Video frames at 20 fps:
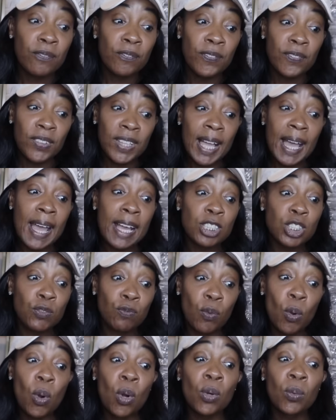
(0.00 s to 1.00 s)
Flash
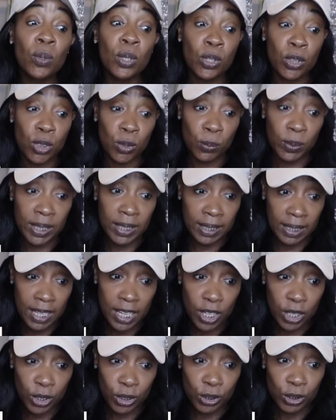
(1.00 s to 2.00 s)
forward 3
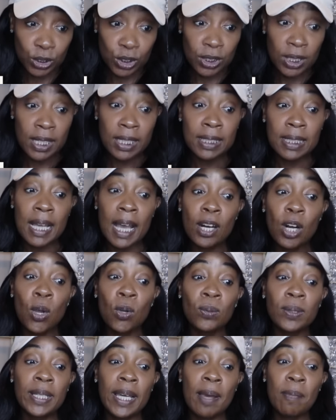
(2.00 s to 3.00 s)
years, not
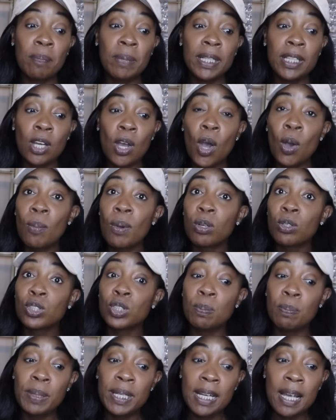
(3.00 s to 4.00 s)
only have many
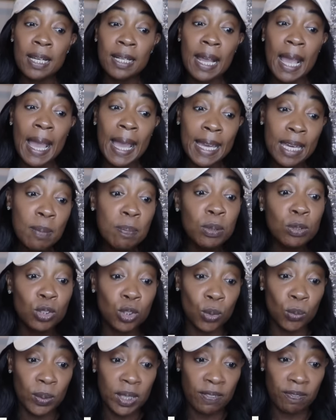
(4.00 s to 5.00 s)
homeowners been unable
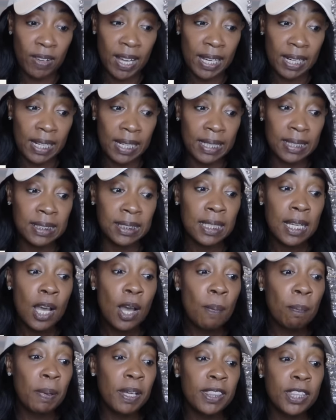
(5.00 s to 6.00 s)
to
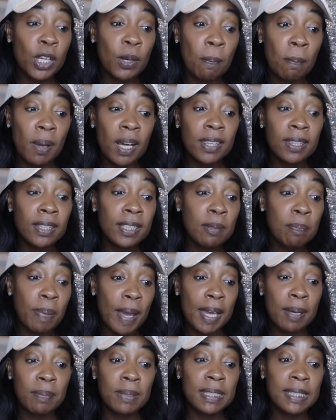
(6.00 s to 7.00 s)
refinance, but their monthly
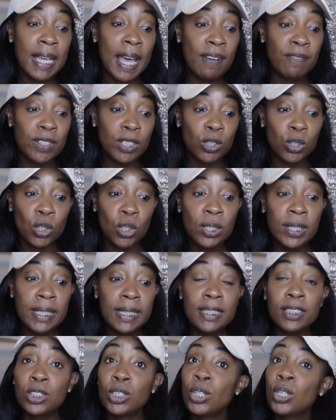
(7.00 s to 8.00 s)
payments have
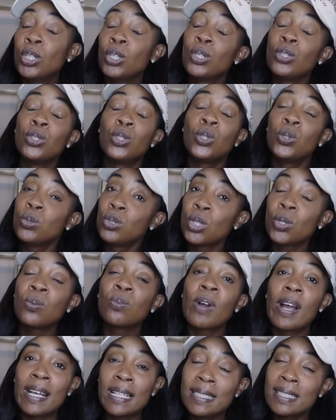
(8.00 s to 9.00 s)
increased due to
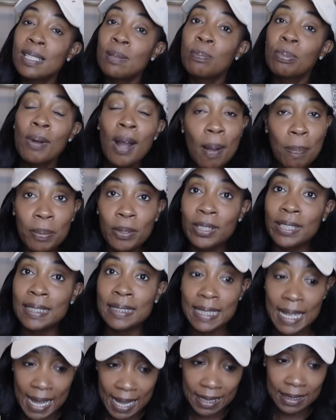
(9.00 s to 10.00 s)
rising property
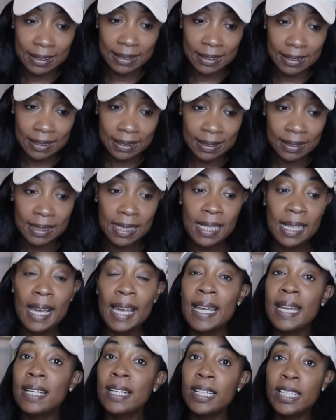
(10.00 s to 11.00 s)
taxes
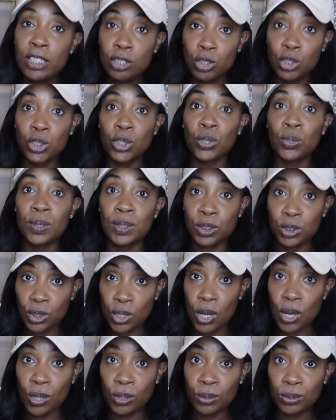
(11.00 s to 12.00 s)
and insurance
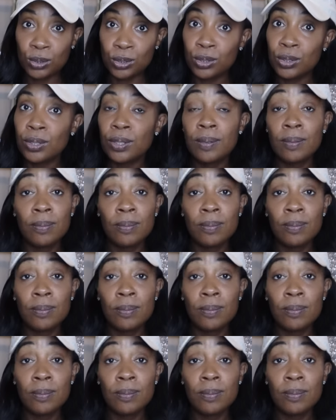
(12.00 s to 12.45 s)
costs.